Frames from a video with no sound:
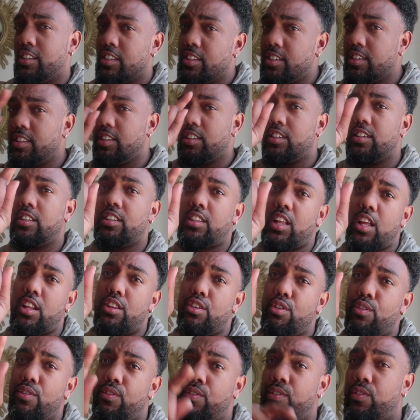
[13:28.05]
Just stay
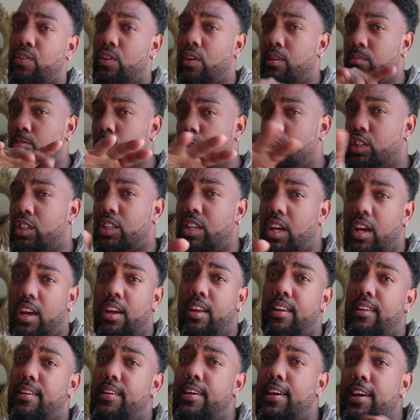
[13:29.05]
tuned for it. I'm just
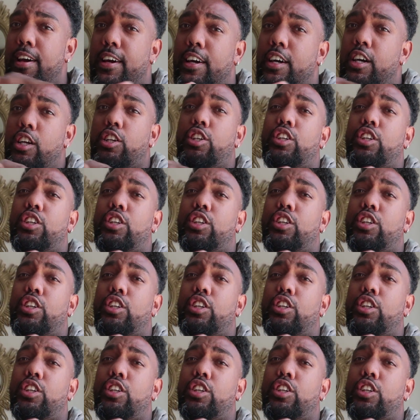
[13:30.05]
saying.